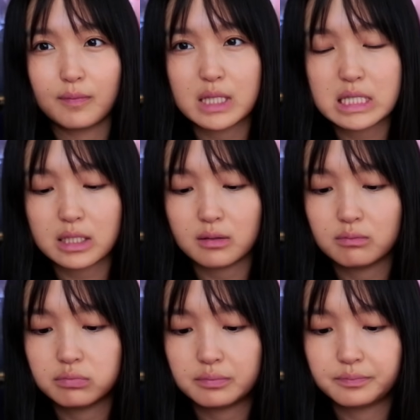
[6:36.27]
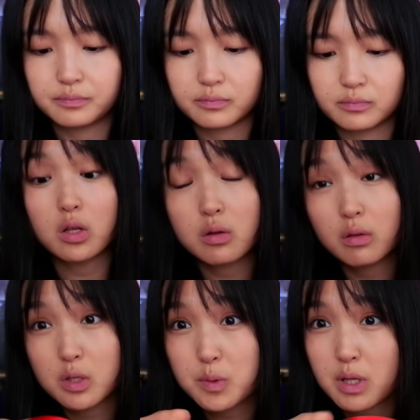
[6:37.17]
Let's see.
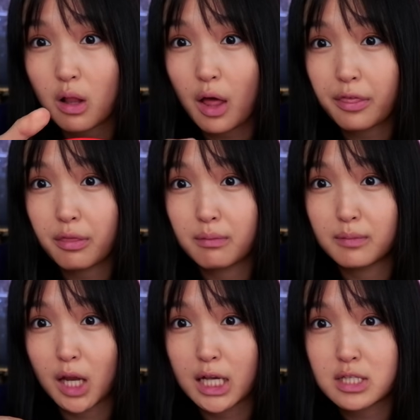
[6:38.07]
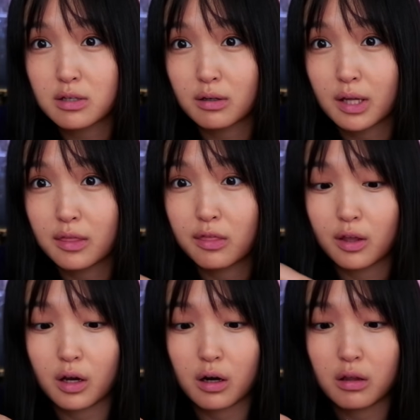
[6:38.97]
Also, this was a lot nicer and
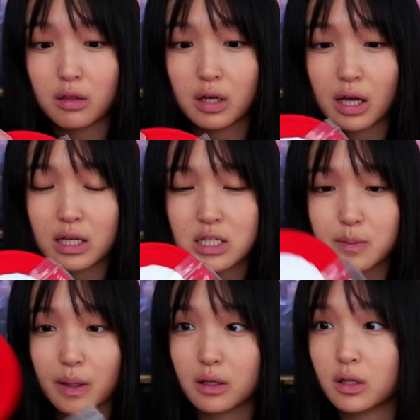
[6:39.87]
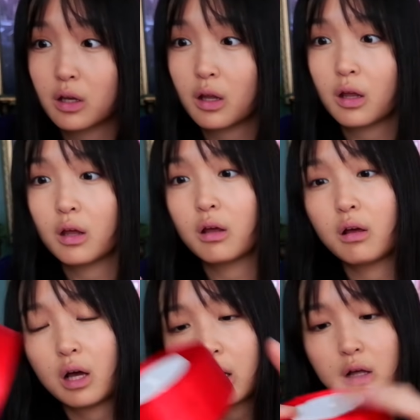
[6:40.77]
thicker than I expected.
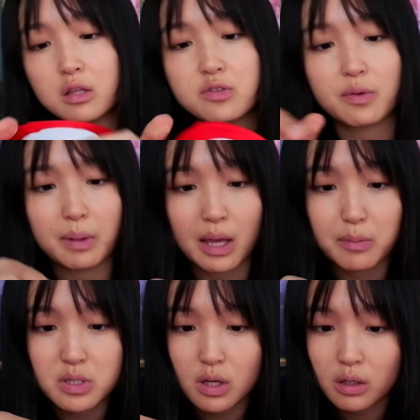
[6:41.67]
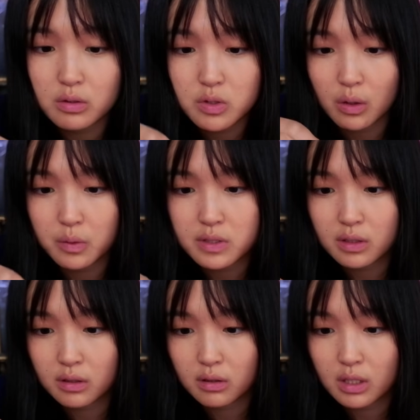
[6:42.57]
I got these from Amazon, so I
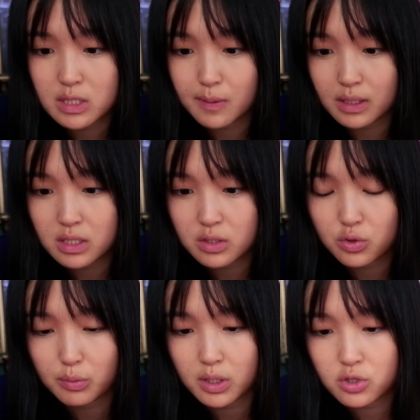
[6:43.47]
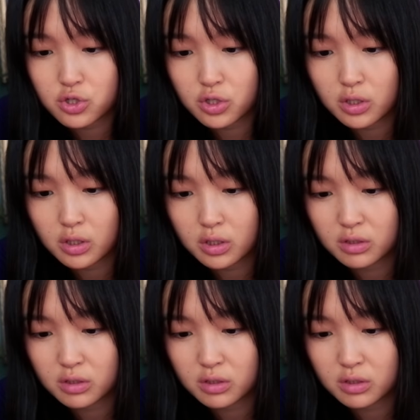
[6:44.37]
wasn't expecting too much.